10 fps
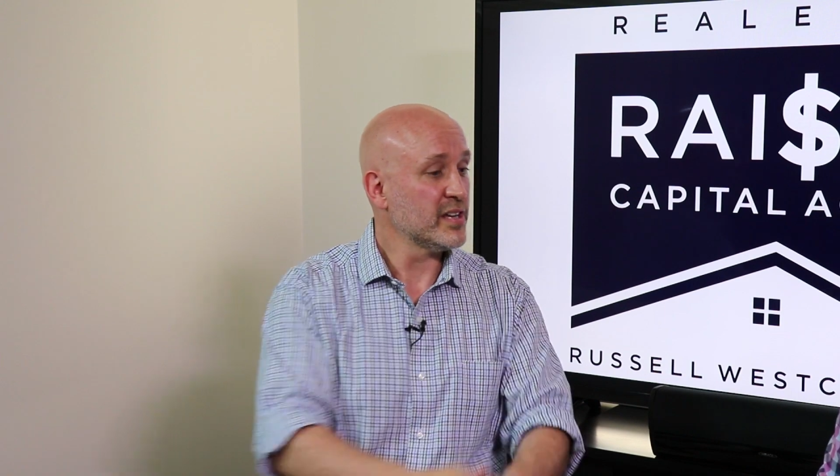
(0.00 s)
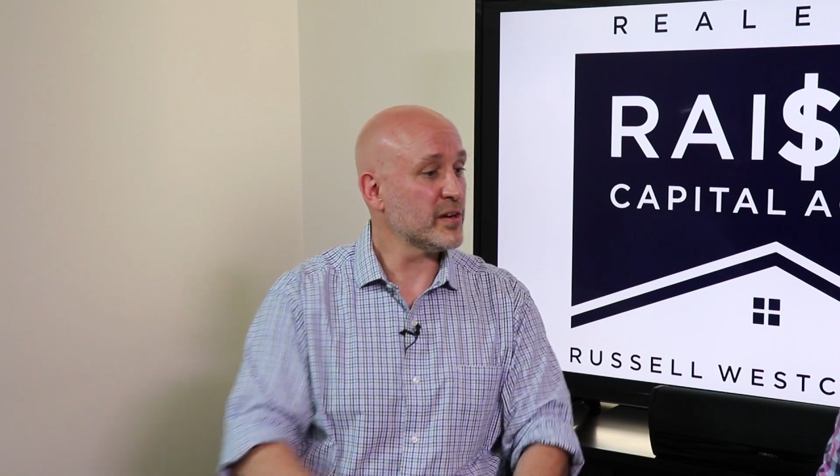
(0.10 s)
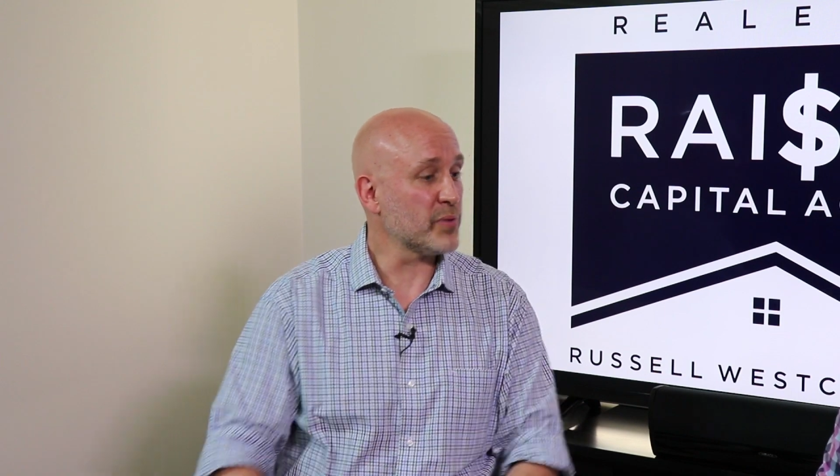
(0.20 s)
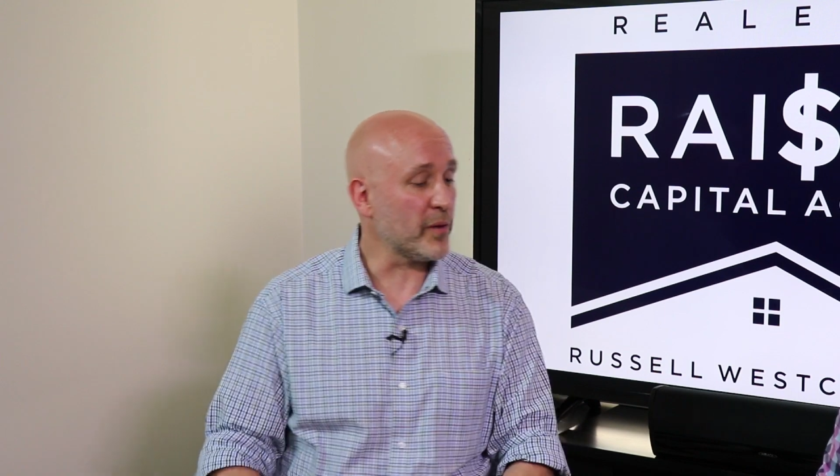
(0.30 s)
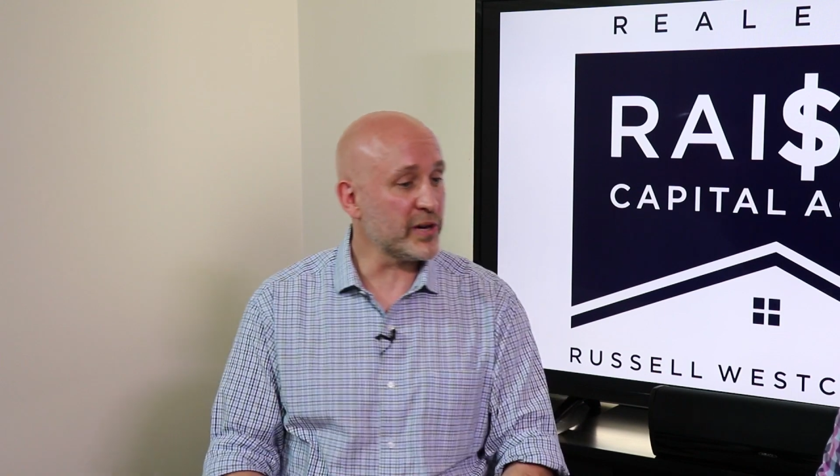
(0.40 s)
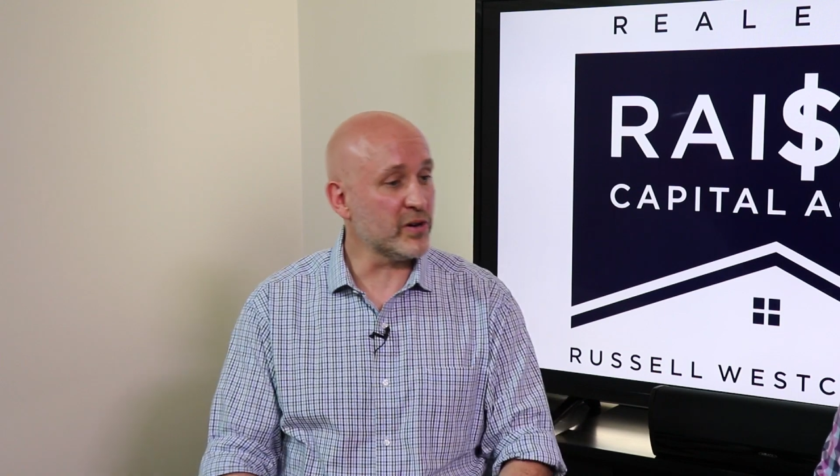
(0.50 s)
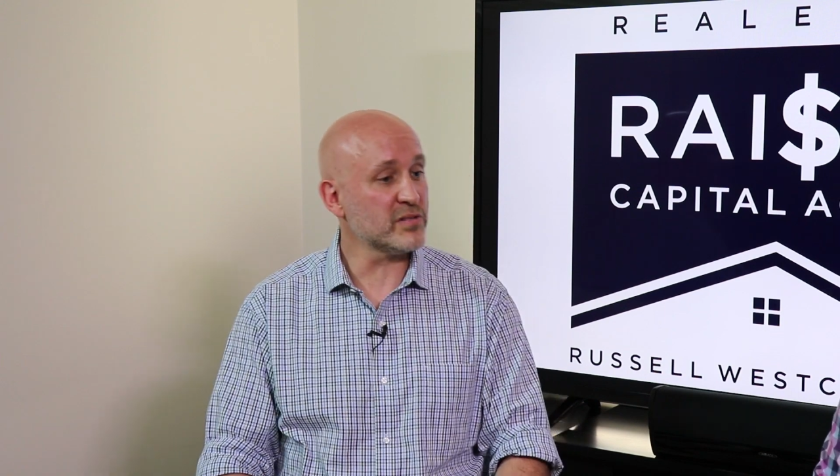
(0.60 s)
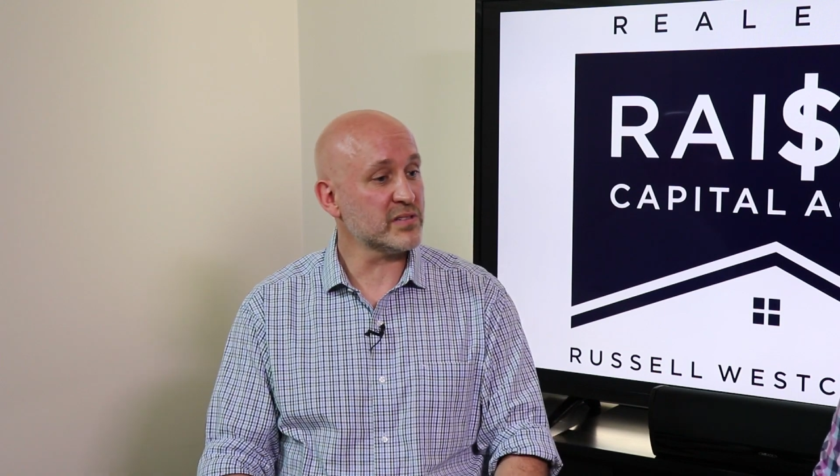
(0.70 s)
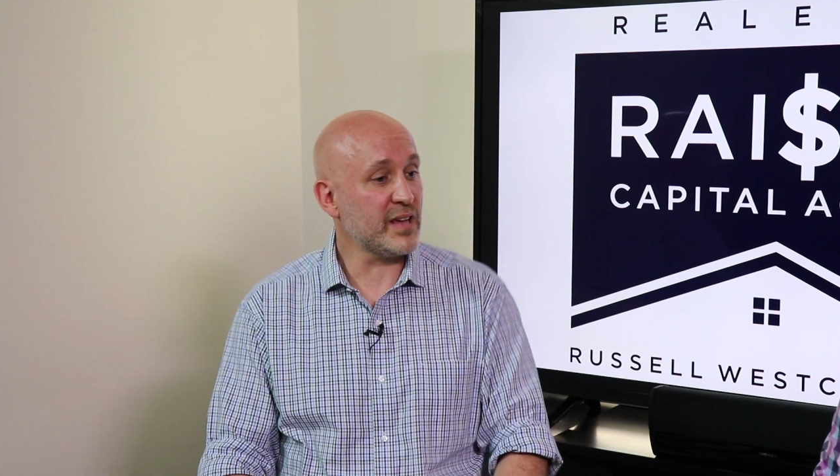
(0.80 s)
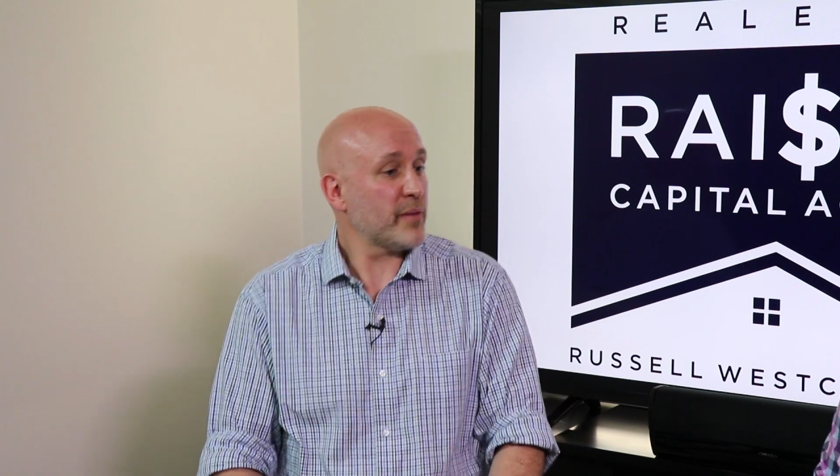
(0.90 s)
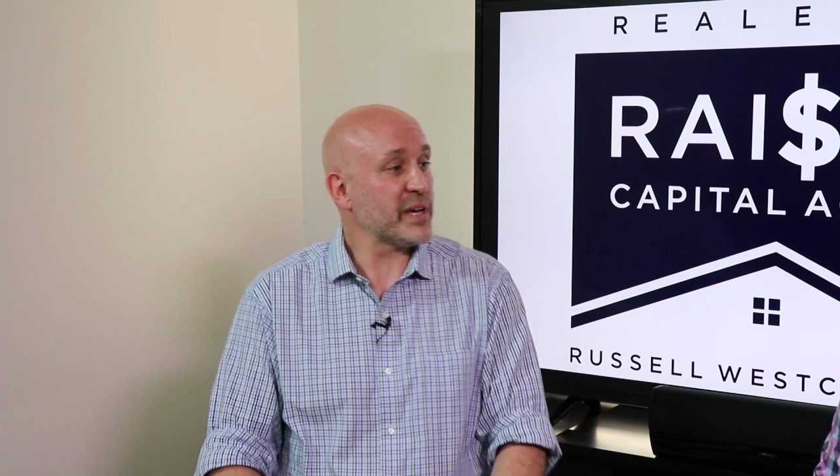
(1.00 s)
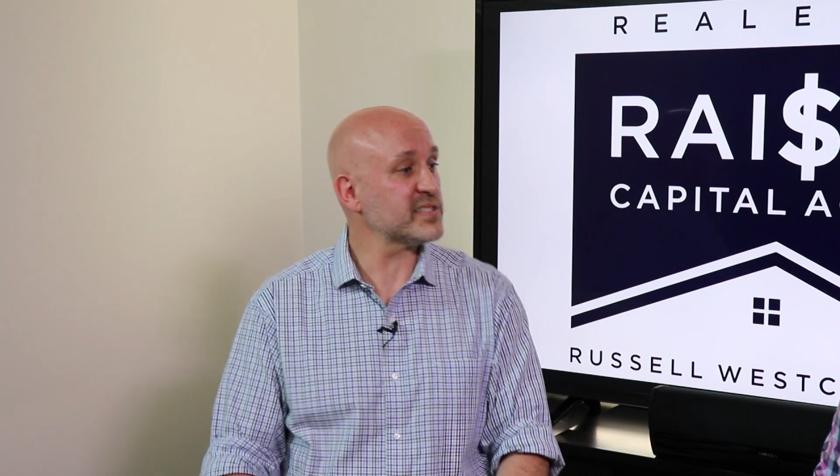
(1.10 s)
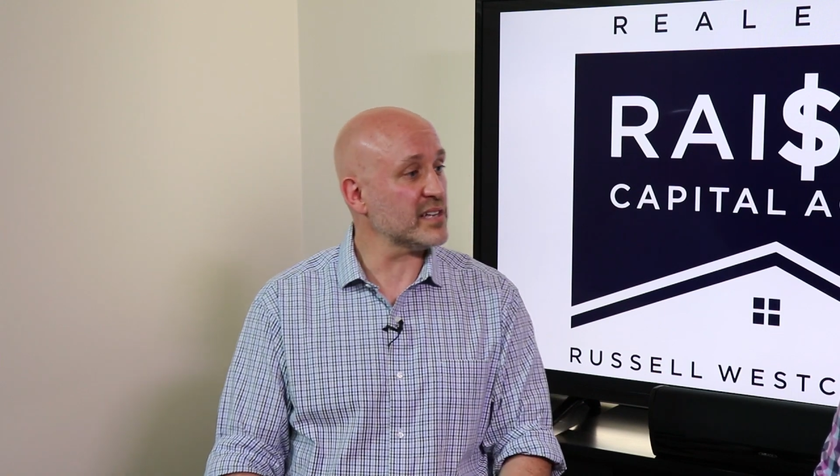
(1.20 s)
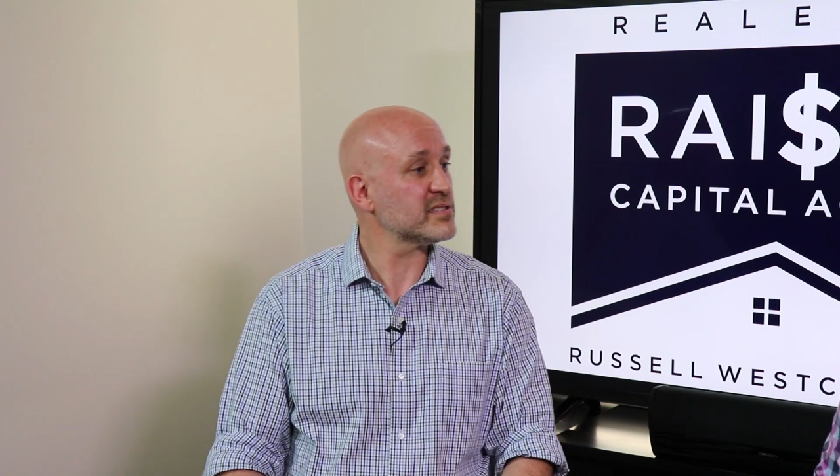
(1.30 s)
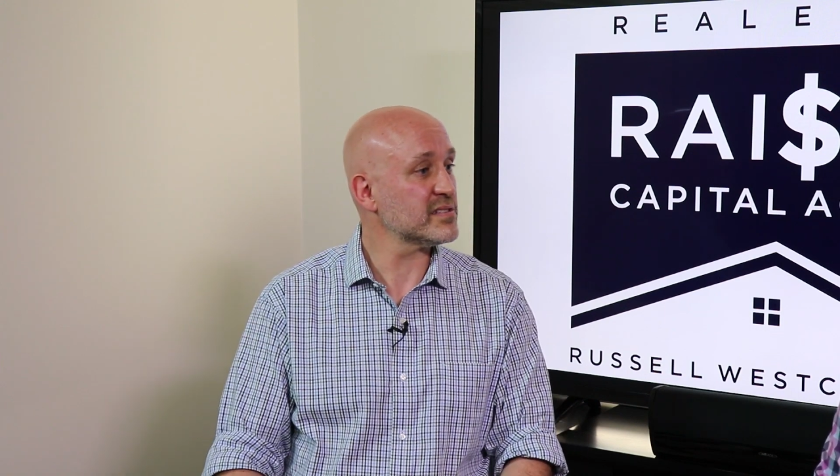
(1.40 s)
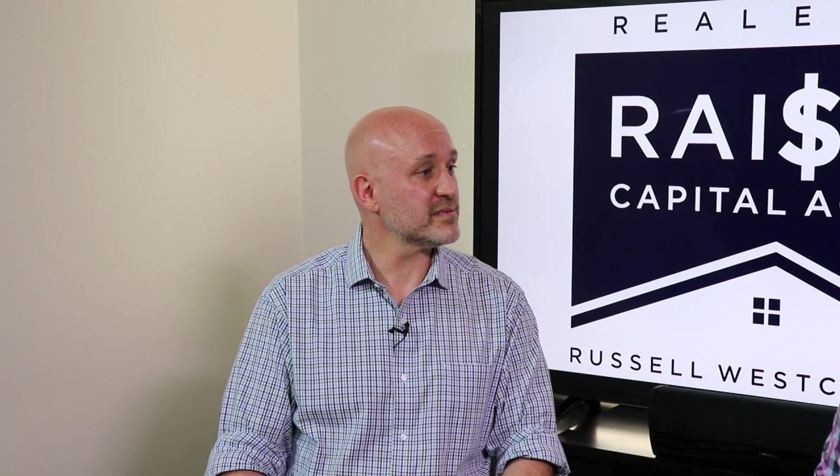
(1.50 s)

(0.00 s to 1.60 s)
they're probably going, yeah, it makes sense.